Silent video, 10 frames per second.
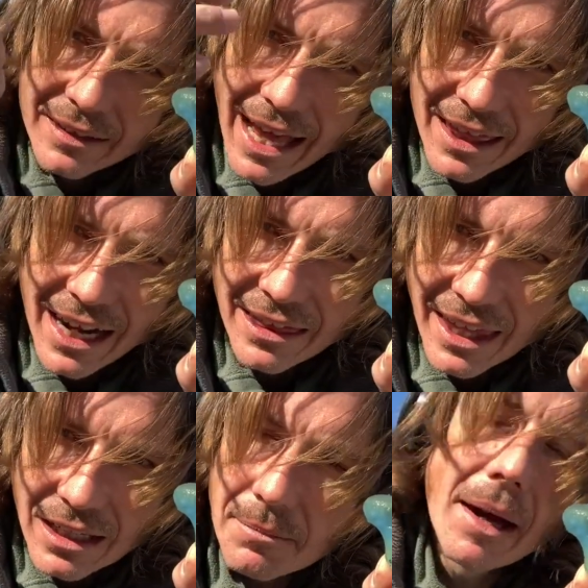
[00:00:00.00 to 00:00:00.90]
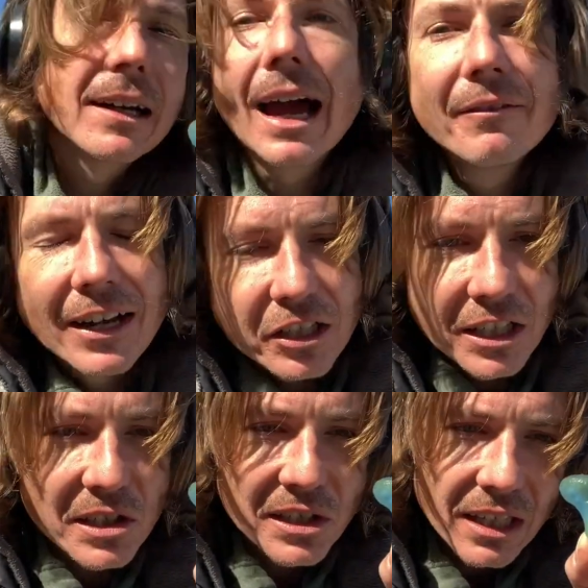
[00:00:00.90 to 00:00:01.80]
Now that I think about it, I've
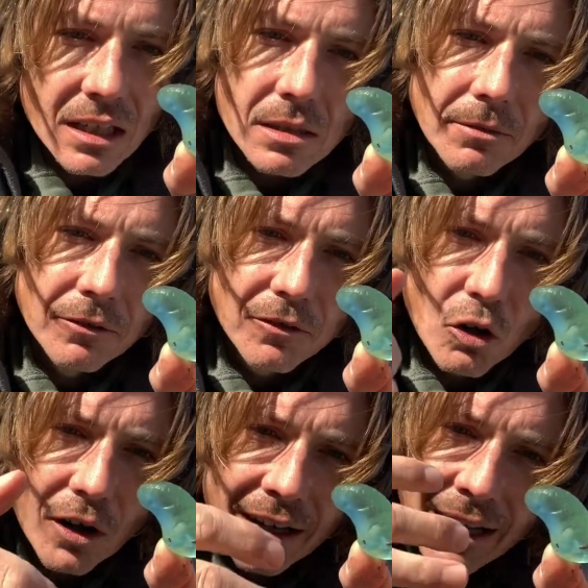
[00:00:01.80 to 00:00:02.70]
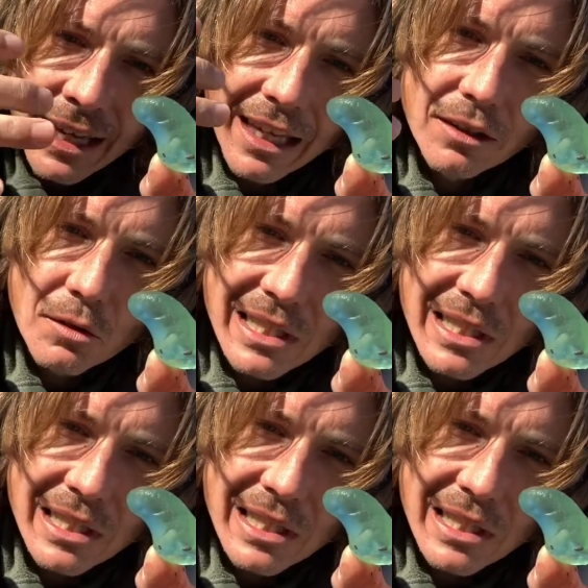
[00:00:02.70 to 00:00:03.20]
actually seen this before in those